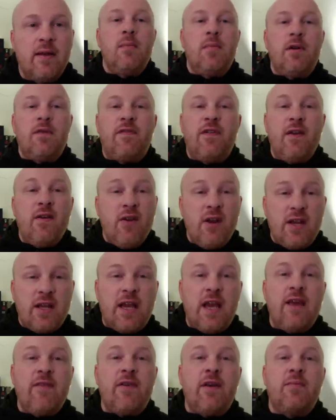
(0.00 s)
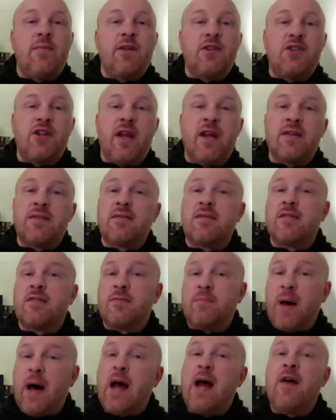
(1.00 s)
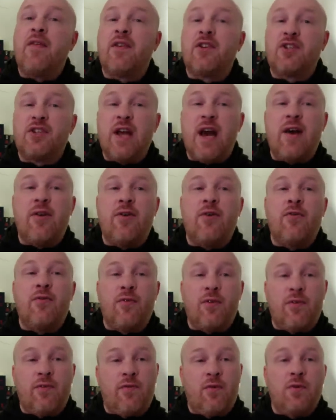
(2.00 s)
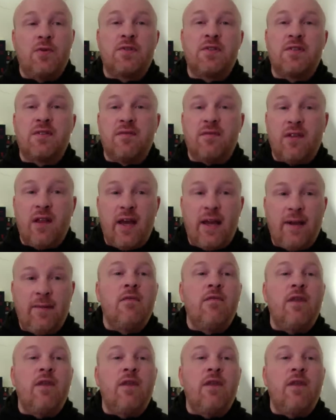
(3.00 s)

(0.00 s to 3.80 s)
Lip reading: But Verin gave him the chance to spy on the Shadow for the Forces of Light.